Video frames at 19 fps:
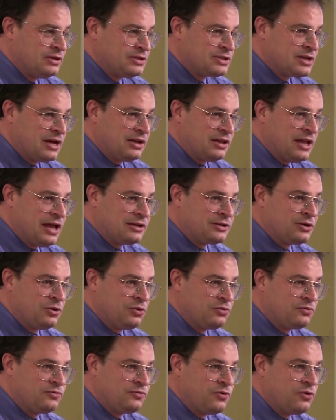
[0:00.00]
It's got a lot
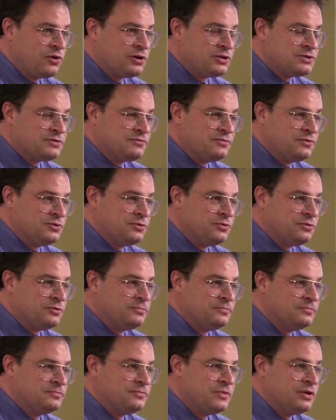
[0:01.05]
going for it as a
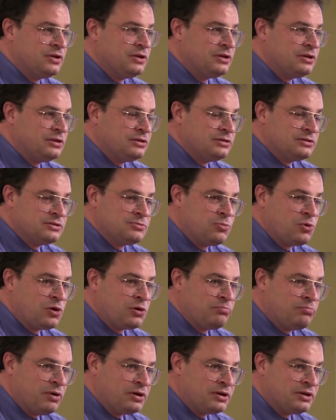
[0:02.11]
fuel. It's more
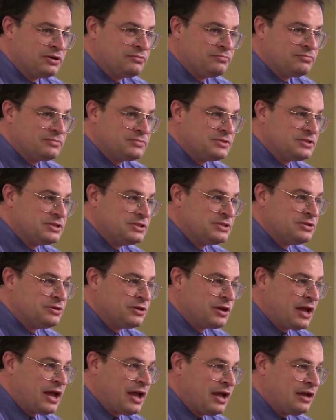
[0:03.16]
abundant, it's easier
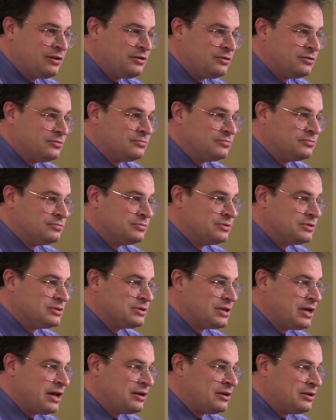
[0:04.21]
to handle,
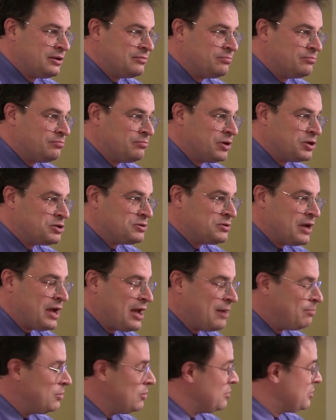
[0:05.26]
it's got a much
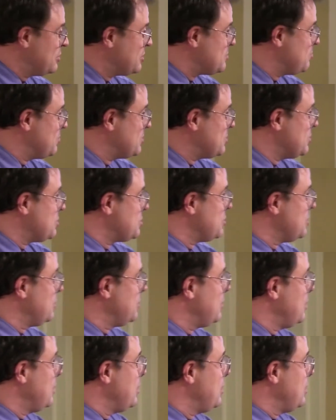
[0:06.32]
happier disposition
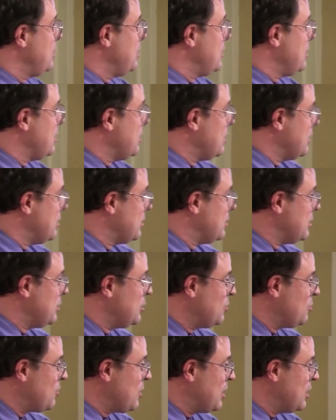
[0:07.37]
than
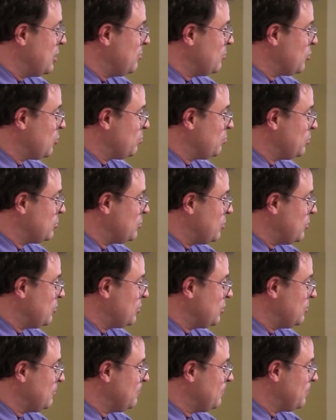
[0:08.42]
uranium or
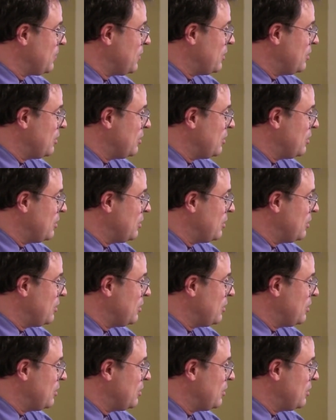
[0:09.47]
plutonium.